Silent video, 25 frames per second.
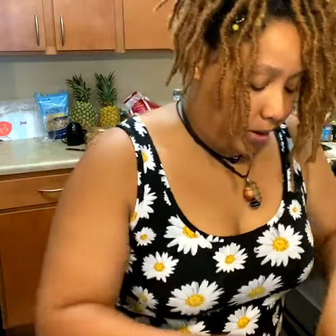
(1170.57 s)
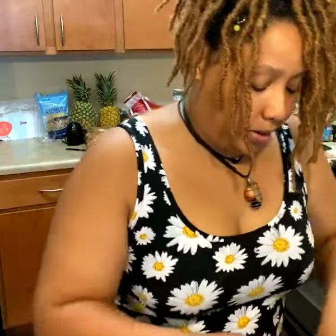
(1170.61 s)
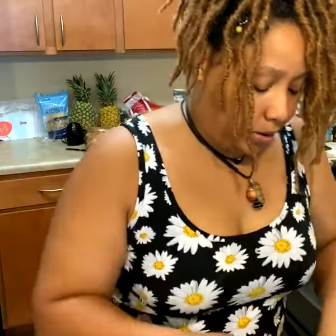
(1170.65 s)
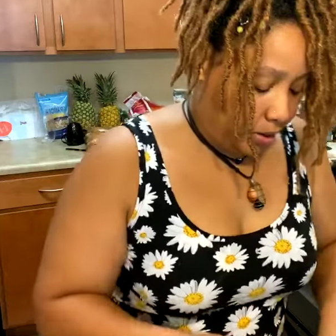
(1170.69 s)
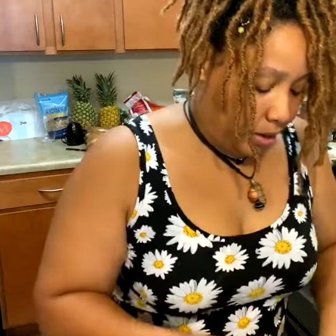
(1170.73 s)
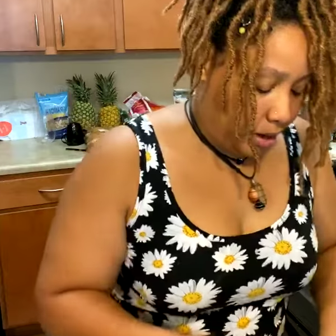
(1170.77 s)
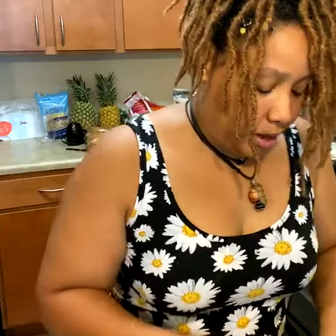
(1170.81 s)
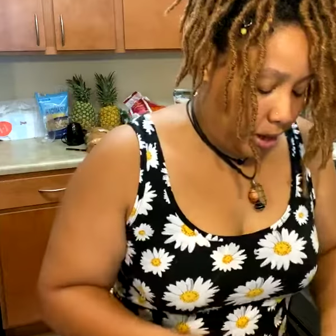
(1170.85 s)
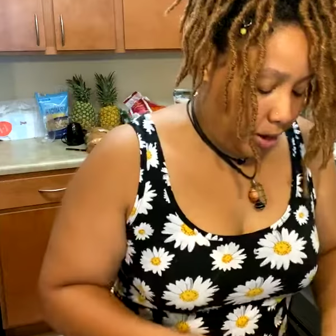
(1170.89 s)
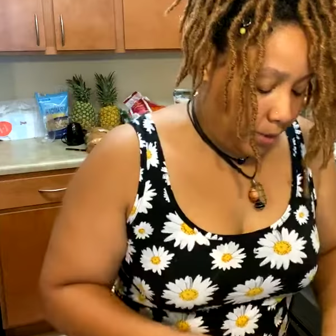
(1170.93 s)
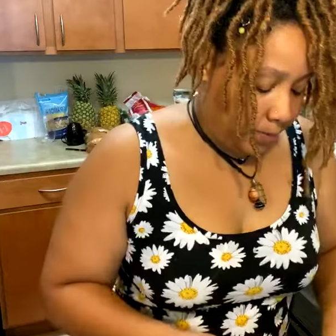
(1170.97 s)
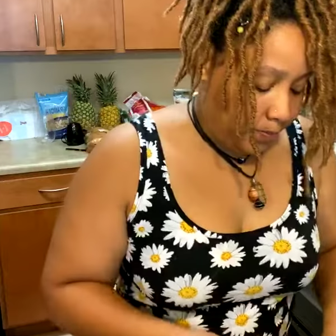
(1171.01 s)

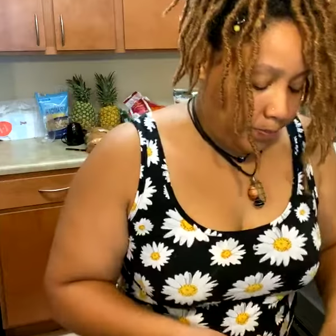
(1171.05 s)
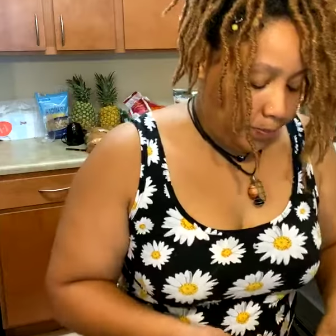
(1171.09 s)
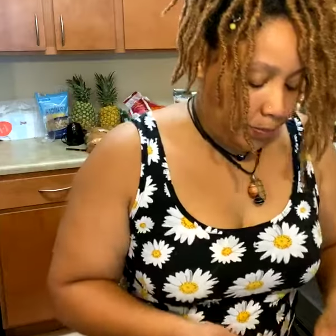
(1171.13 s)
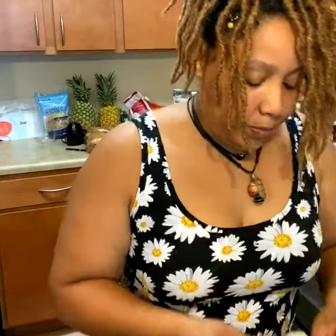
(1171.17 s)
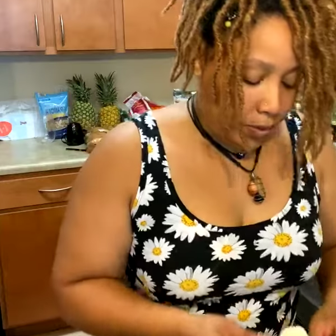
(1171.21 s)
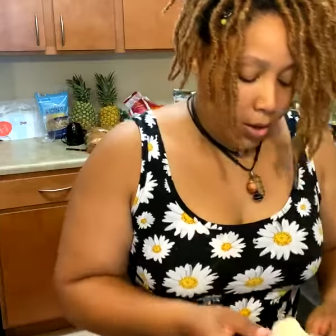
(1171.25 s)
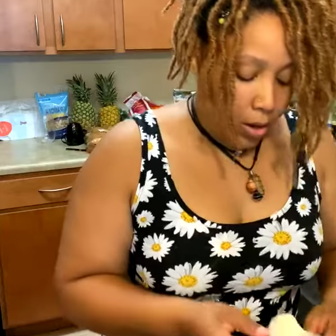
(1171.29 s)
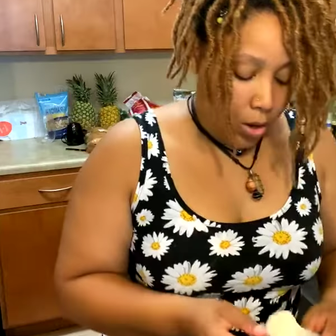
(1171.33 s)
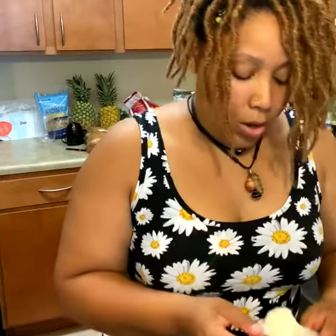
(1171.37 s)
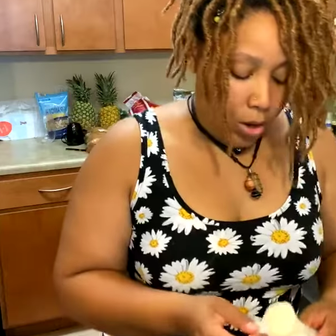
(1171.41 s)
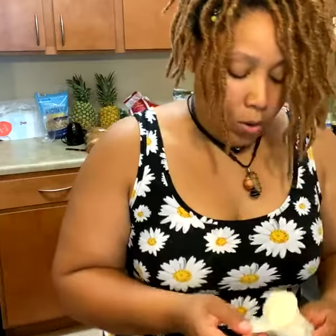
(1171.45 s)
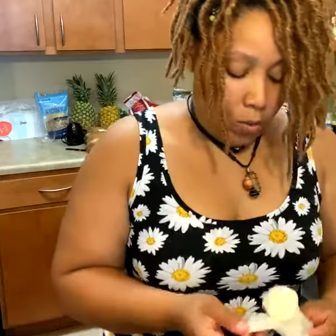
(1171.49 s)
there.
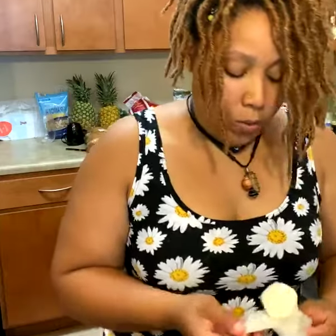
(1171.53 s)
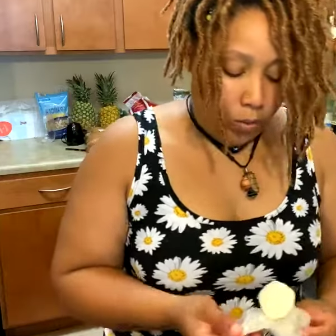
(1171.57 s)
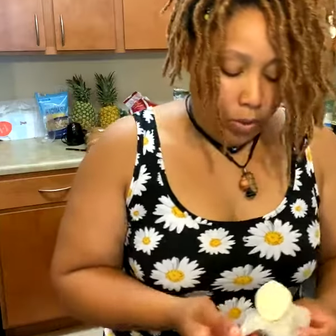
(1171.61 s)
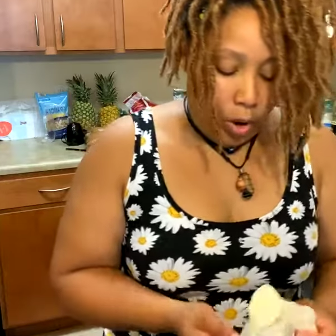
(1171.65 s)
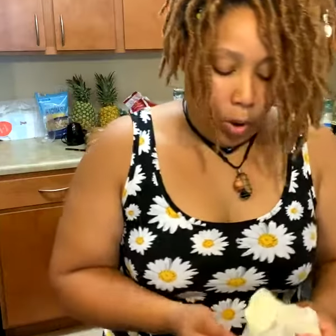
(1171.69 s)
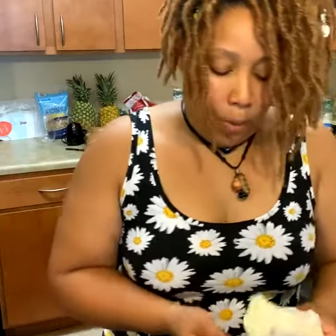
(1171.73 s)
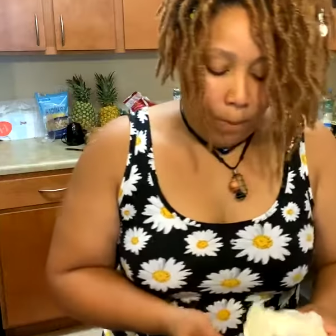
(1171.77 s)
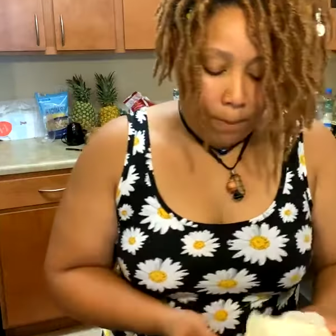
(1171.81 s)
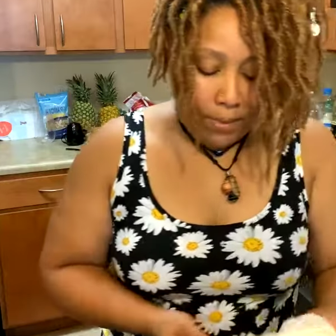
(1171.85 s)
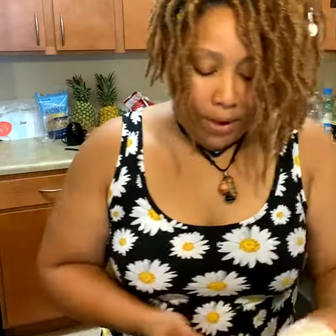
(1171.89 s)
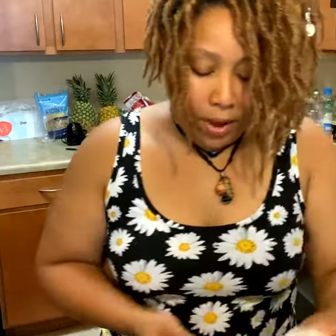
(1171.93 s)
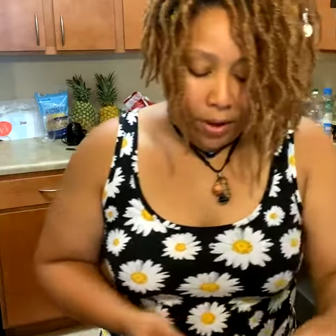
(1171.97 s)
We're
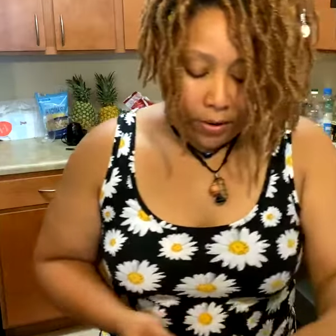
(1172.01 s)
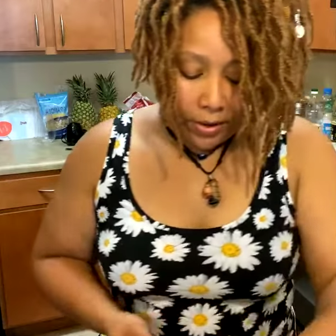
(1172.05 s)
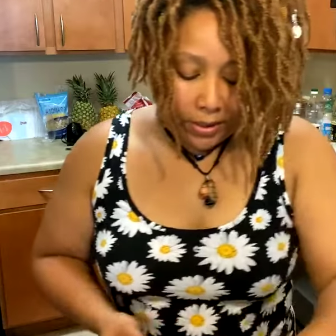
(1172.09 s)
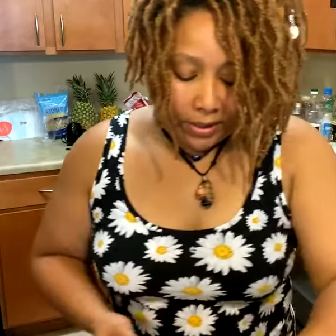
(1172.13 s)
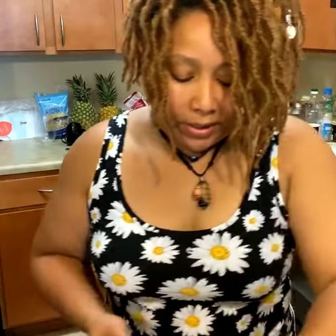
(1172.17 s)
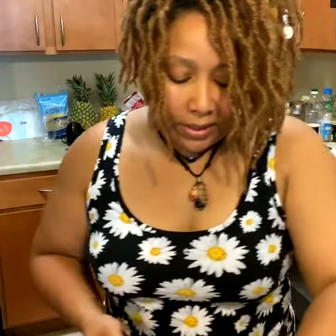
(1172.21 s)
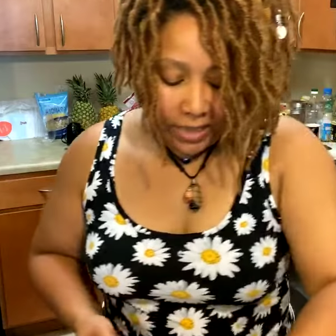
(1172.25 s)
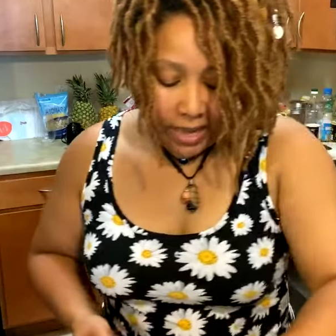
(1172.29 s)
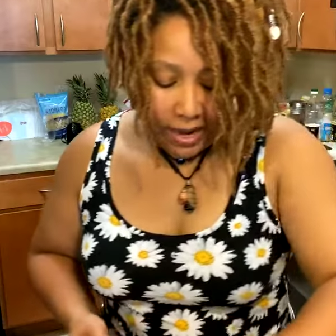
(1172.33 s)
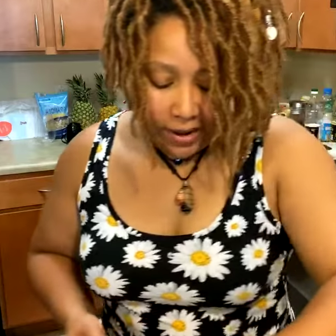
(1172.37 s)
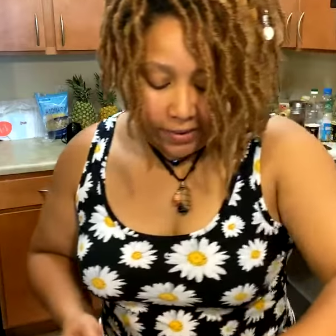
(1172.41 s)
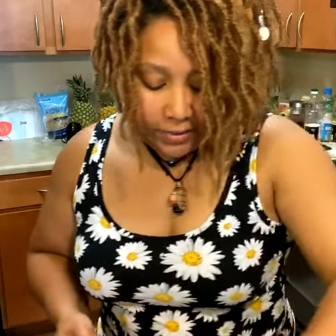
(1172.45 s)
gonna be on the
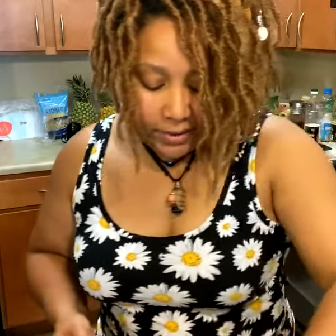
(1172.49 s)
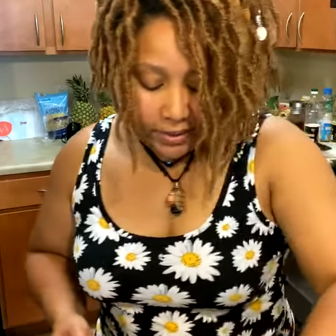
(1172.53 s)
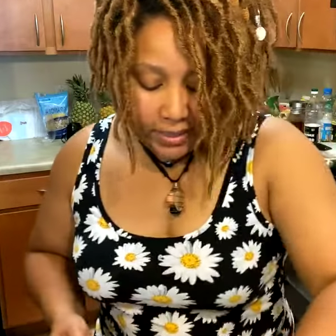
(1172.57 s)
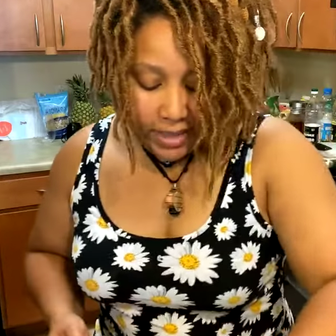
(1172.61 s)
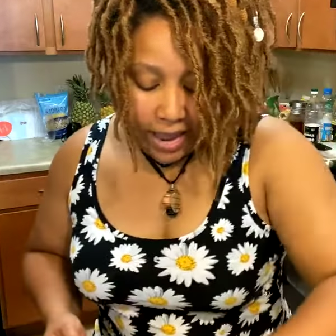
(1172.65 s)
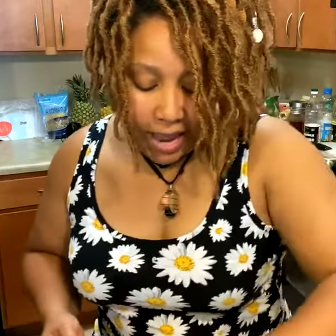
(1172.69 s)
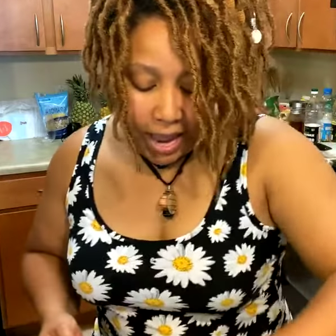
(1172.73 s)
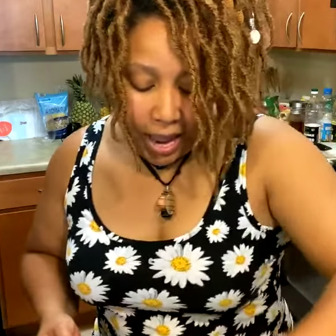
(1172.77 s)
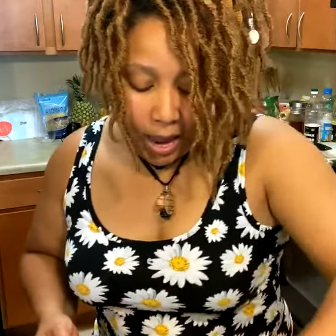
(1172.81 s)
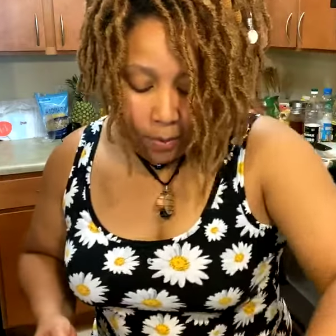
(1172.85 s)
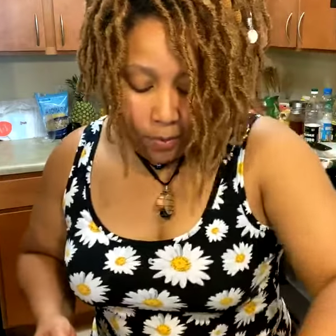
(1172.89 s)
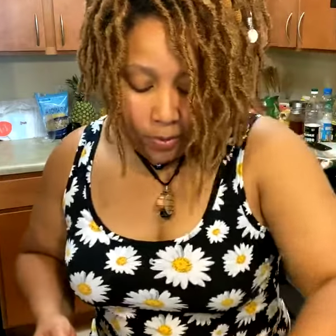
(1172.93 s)
safe side.